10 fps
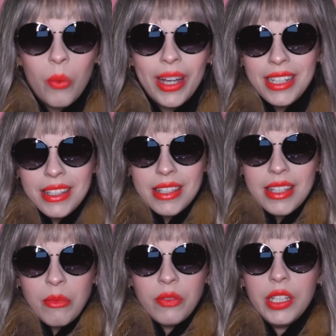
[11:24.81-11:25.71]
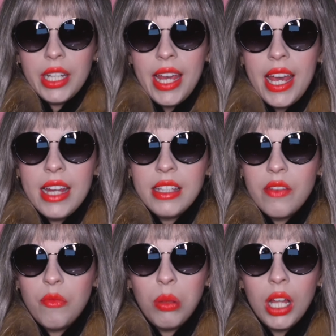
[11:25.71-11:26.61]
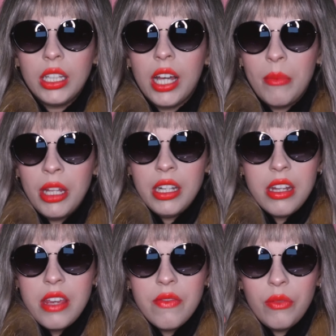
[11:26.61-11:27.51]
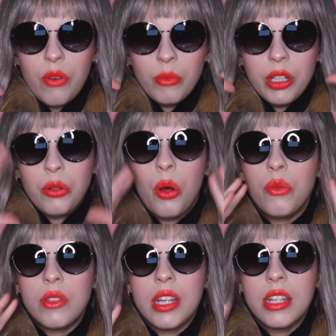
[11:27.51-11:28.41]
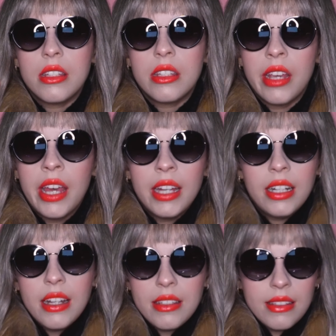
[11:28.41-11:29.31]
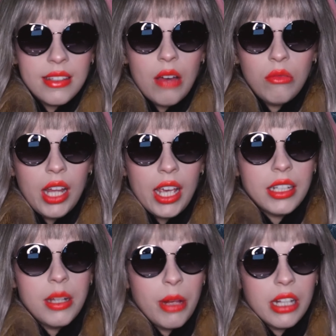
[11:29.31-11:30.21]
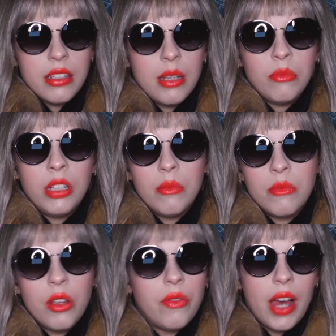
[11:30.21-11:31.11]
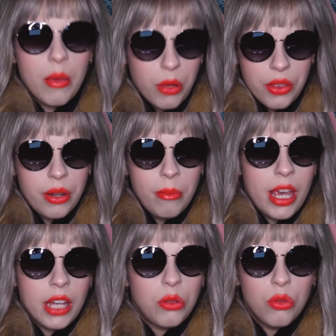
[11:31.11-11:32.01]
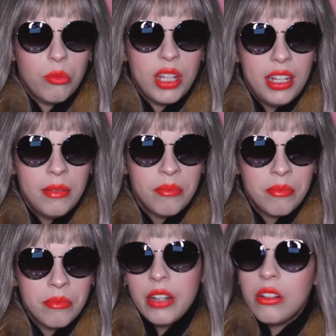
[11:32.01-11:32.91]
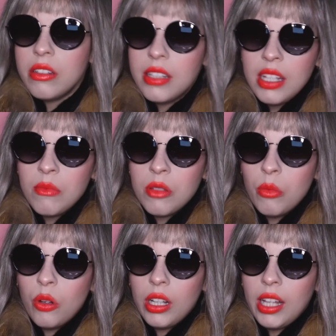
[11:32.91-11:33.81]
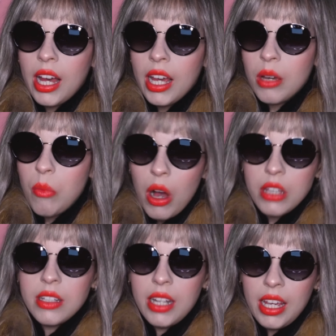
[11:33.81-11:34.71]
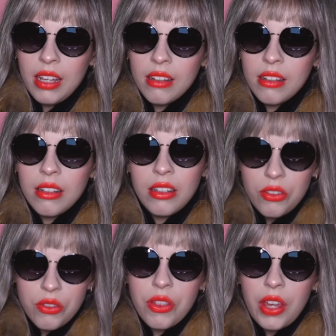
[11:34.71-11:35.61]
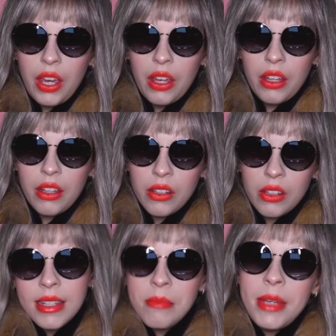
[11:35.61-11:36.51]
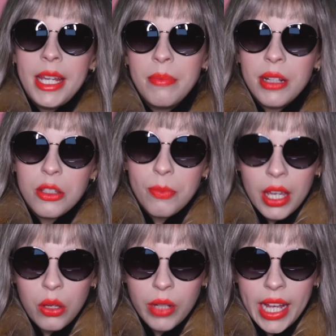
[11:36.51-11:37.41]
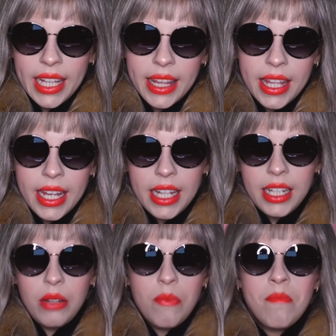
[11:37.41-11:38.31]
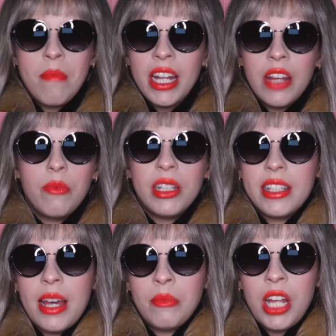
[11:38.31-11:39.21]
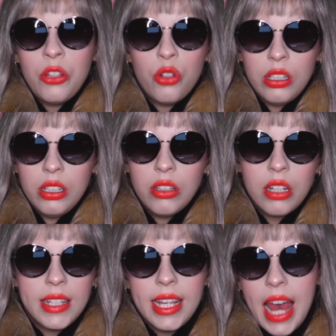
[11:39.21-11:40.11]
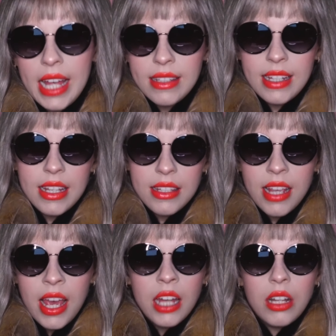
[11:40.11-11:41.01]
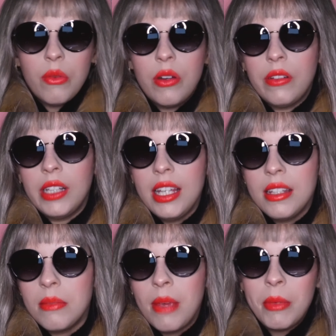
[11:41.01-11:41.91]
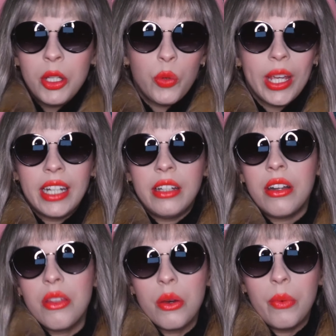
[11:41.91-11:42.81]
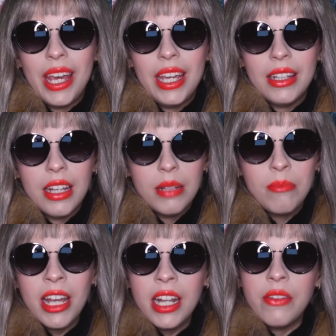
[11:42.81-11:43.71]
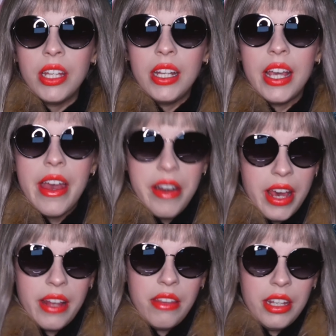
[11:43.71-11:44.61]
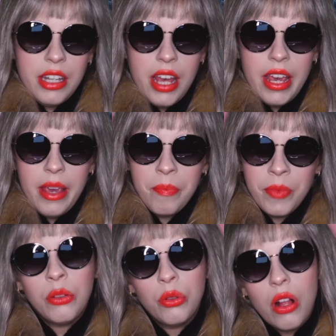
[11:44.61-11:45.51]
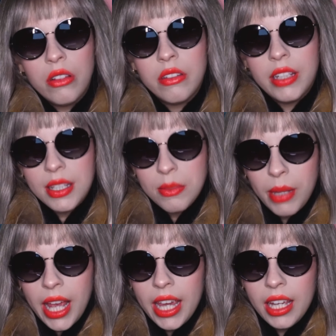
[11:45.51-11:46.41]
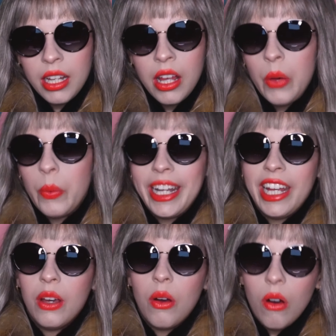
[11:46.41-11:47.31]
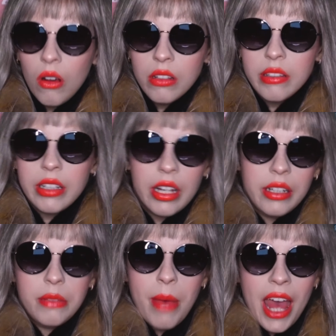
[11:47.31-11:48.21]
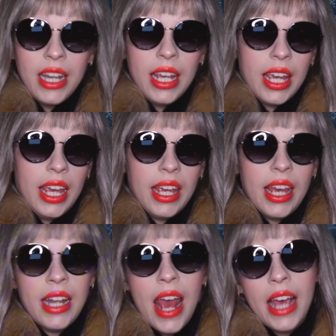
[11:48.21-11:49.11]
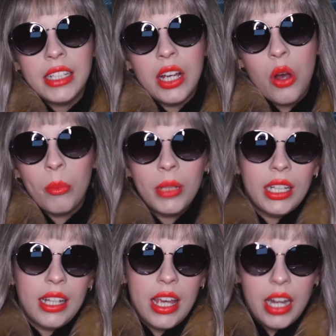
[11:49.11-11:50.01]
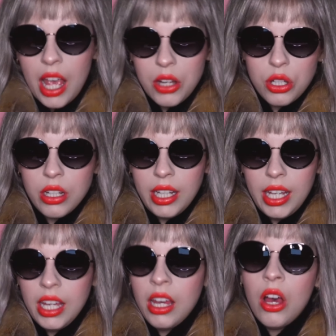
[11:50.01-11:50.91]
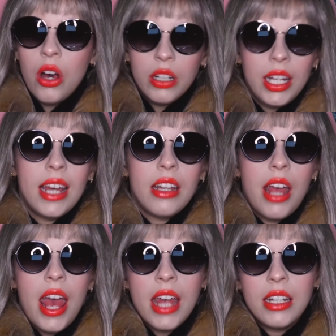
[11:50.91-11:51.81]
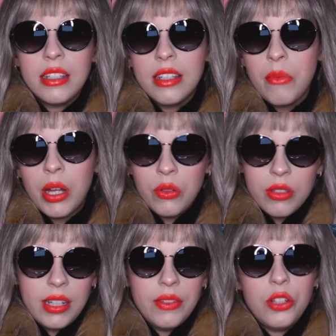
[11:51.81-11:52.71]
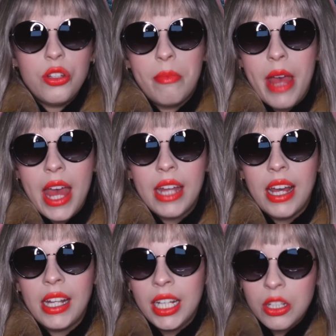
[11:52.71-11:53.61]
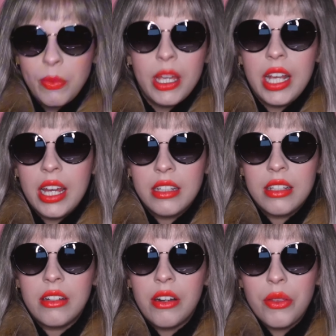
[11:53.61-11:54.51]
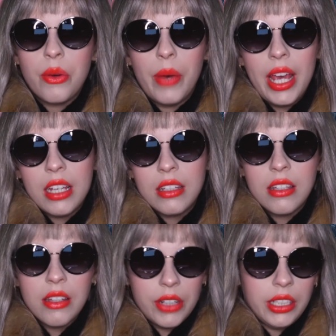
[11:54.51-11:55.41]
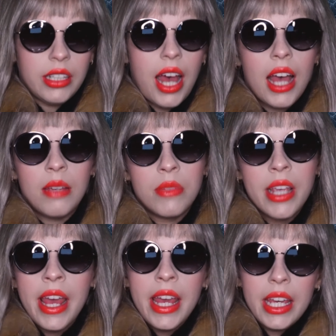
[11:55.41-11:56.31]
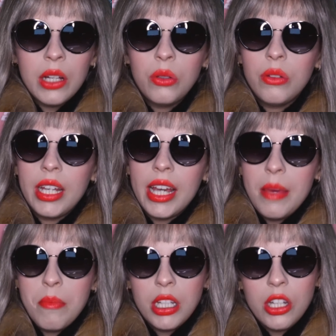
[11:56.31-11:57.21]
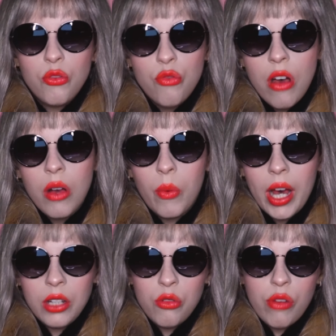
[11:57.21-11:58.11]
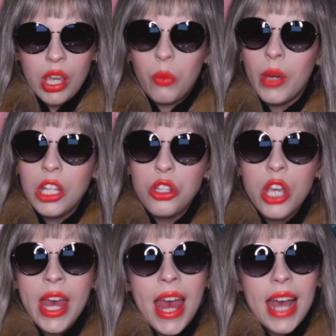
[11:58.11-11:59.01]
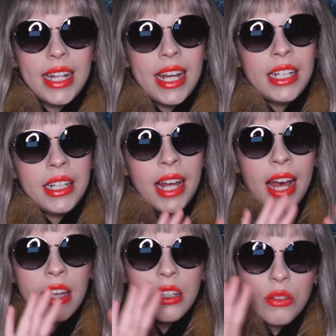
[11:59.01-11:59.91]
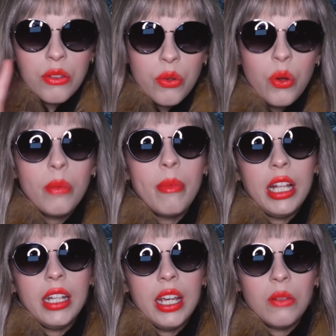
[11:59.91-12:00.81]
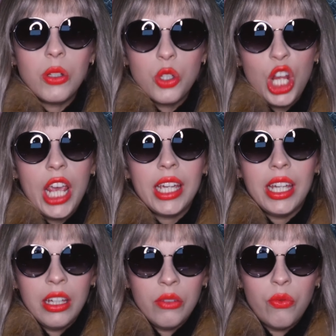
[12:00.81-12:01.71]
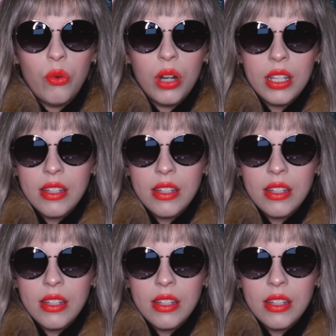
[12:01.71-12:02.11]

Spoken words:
Why did some of the kids have blood coming even from their noses? That doesn't sound like typical symptoms of hypothermia to me. It all seems more like poisoning, don't you think? Some people speculate that it might have been some natural toxic gases that were released maybe during an earthquake that might have hit the area that day. That could also explain why they all started panicking and acting completely irrationally. On the other hand, as someone who's lived in Japan and experienced earthquakes several times, including a pretty strong one during which an entire school building was shaking for